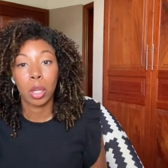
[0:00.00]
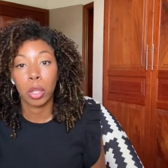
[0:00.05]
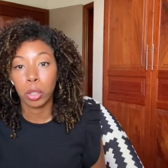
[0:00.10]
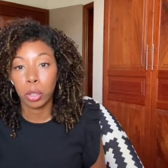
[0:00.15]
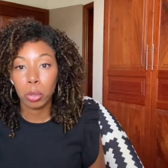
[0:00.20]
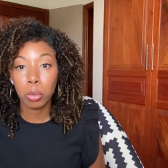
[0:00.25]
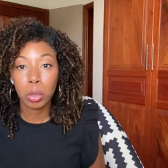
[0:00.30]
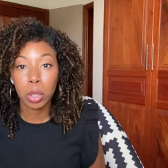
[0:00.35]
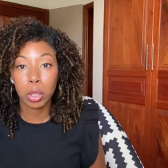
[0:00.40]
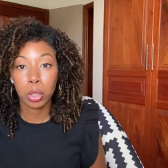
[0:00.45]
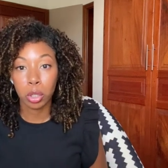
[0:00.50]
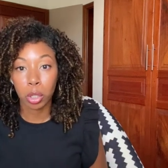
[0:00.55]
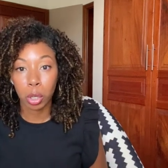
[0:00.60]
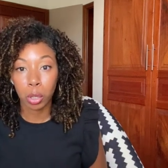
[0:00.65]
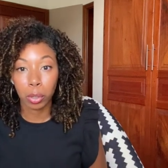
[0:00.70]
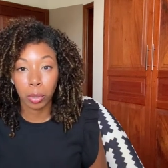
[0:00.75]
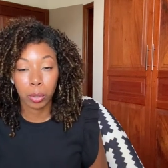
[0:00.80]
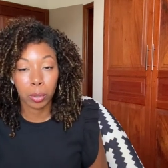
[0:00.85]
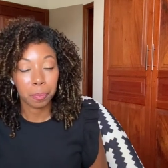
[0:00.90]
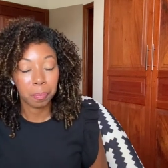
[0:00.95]
you can
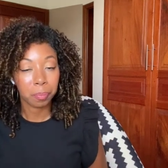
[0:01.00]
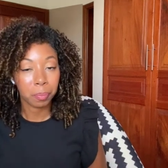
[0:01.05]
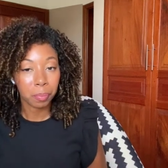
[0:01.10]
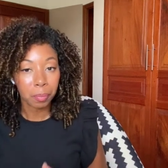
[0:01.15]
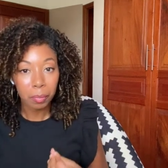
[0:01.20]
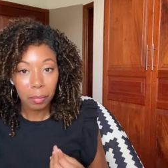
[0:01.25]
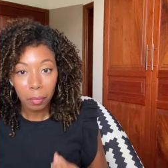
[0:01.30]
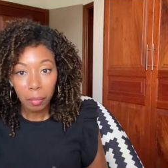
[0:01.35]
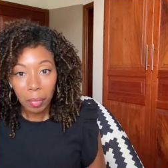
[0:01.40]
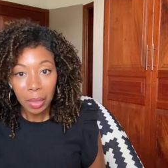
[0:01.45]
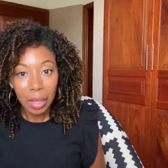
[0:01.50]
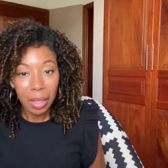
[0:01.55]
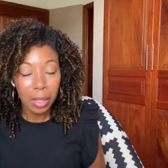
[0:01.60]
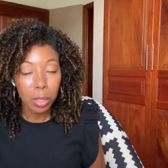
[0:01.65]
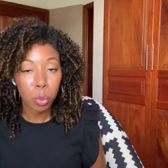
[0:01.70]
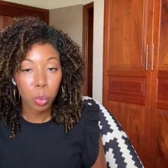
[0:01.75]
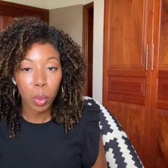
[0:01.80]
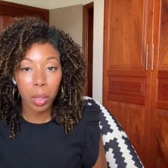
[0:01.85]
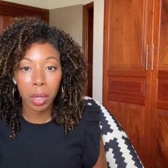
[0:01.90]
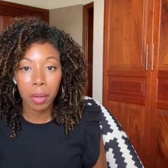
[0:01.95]
journal.
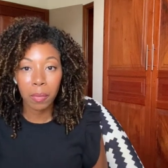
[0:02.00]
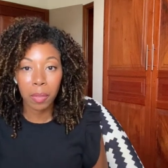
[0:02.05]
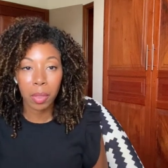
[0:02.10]
It's one of